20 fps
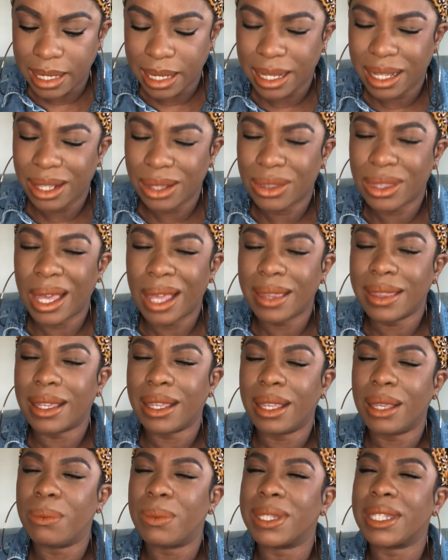he thought that
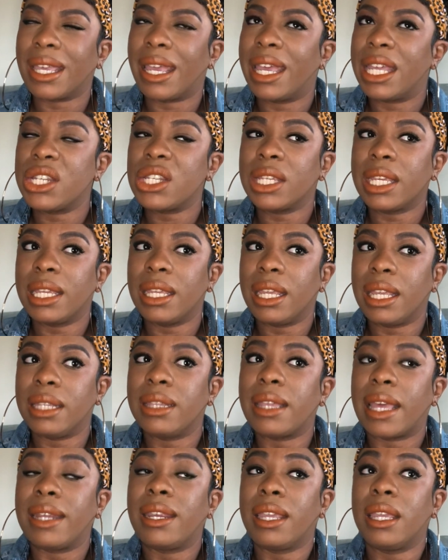
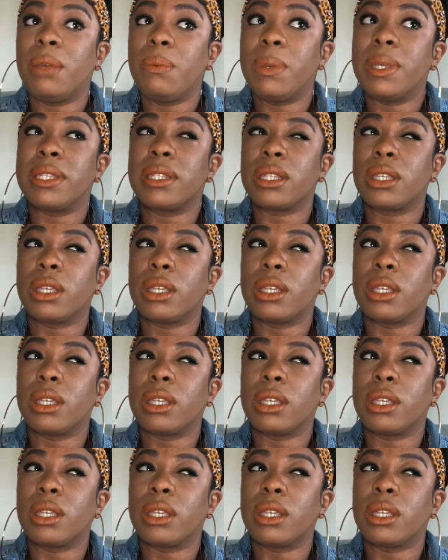he was